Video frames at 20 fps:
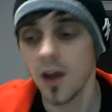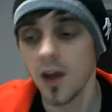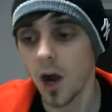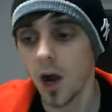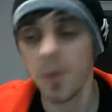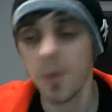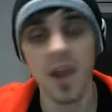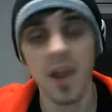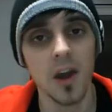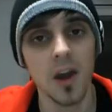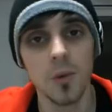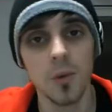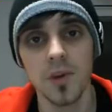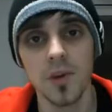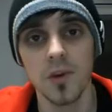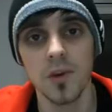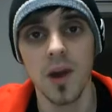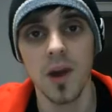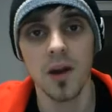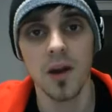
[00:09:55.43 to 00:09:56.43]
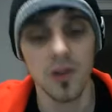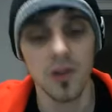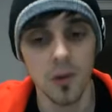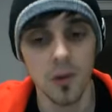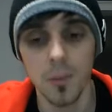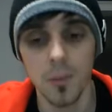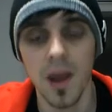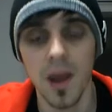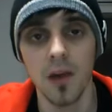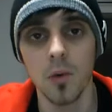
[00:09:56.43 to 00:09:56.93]
I'll be helping you out no
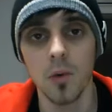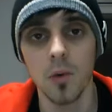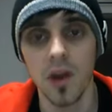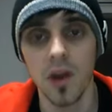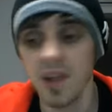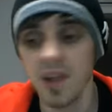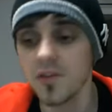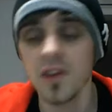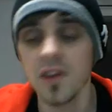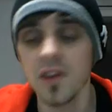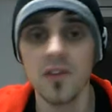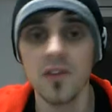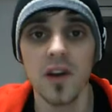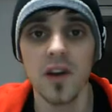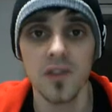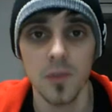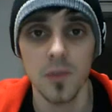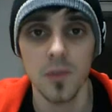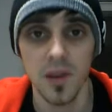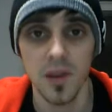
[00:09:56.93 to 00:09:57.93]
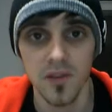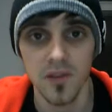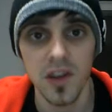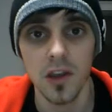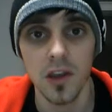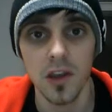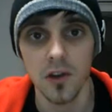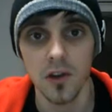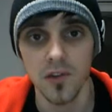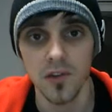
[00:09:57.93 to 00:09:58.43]
matter what. Even if I have to make
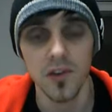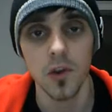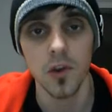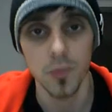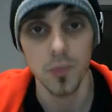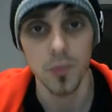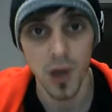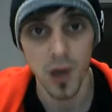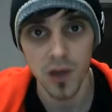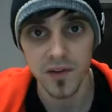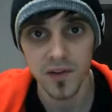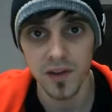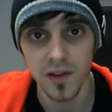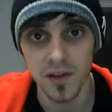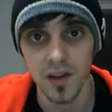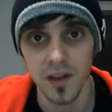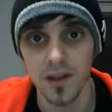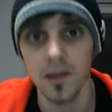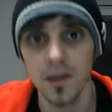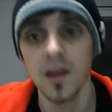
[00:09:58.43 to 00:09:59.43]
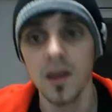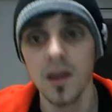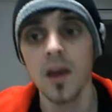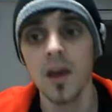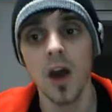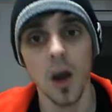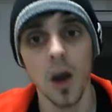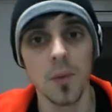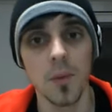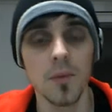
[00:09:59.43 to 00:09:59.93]
videos for you personally,
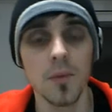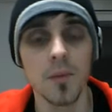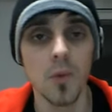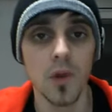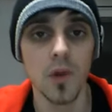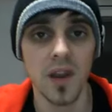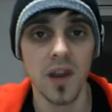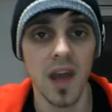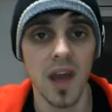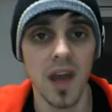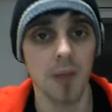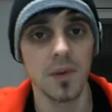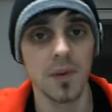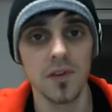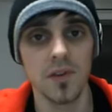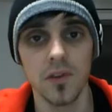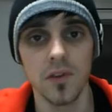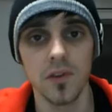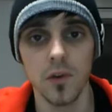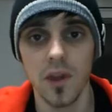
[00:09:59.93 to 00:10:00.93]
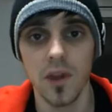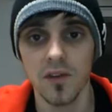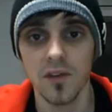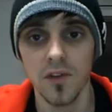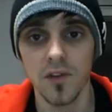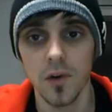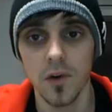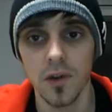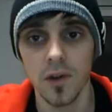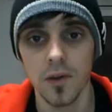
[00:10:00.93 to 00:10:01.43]
I'll be more than happy to do that
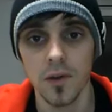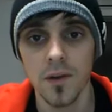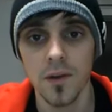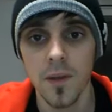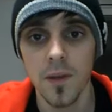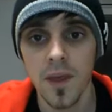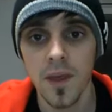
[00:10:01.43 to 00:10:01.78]
for you.